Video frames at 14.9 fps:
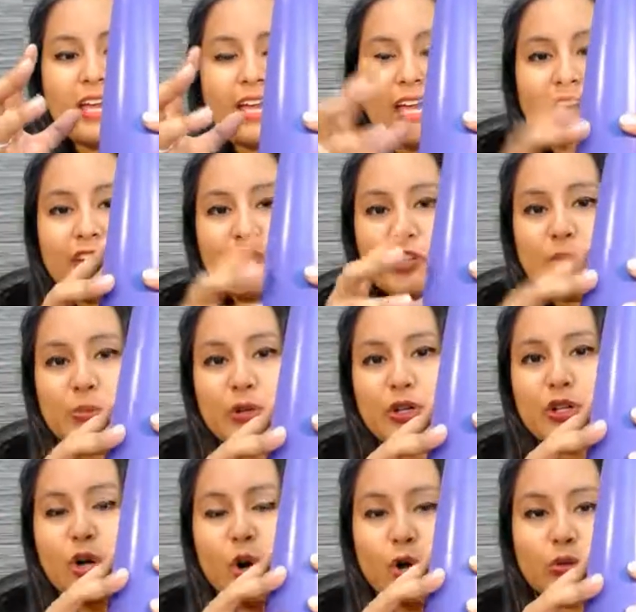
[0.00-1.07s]
if you put
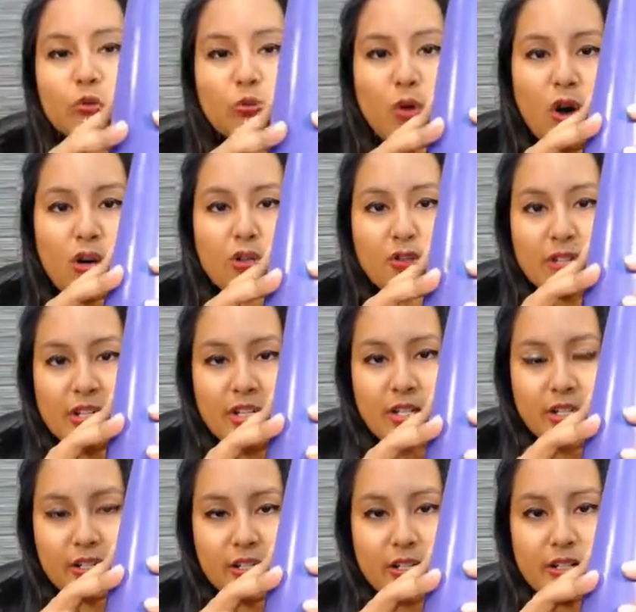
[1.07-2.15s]
cold water in
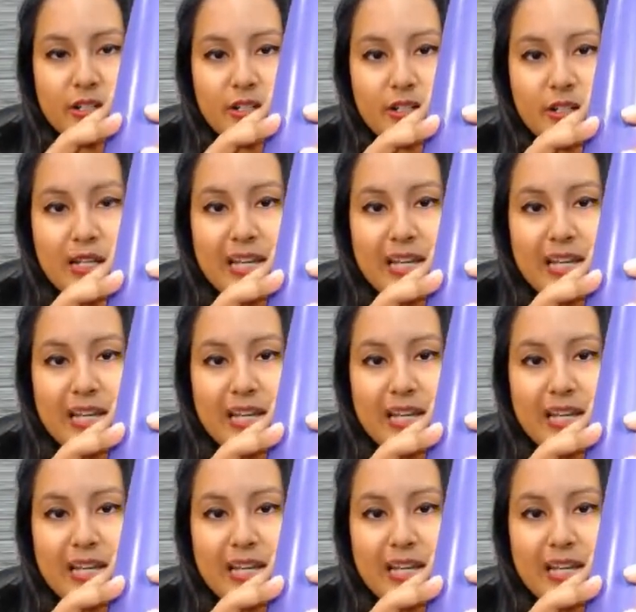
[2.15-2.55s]
here,